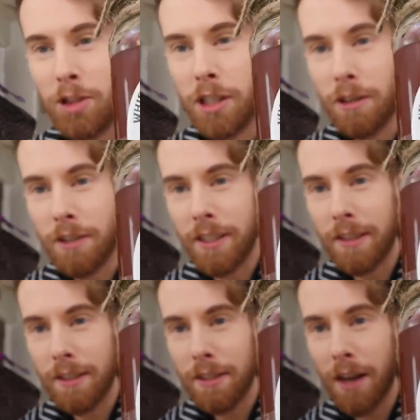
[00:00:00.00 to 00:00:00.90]
Dear
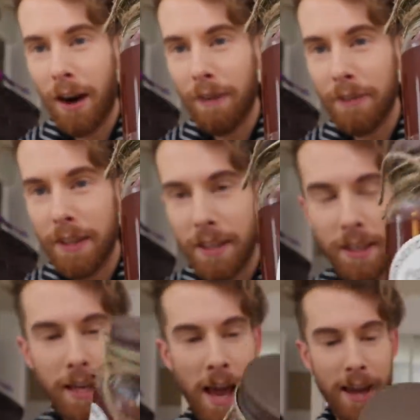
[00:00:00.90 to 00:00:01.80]
Jesus Coffee
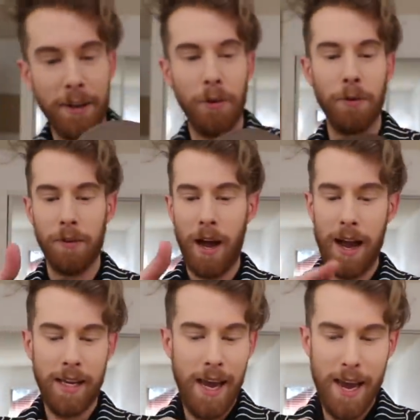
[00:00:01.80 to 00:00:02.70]
Candle.
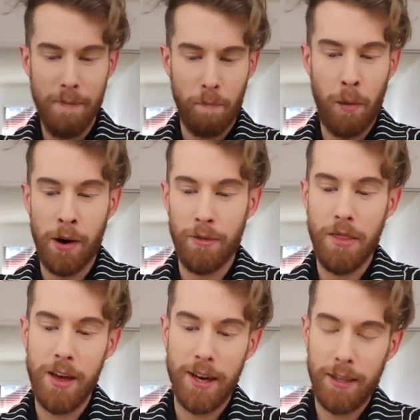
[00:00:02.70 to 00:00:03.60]
I can't burn
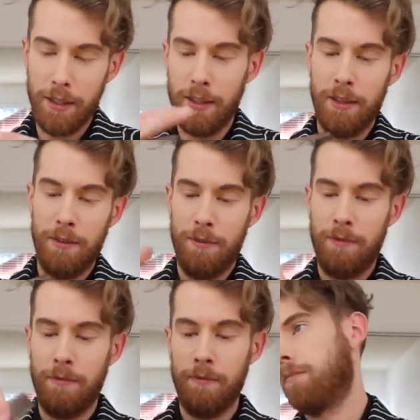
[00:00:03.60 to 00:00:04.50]
this.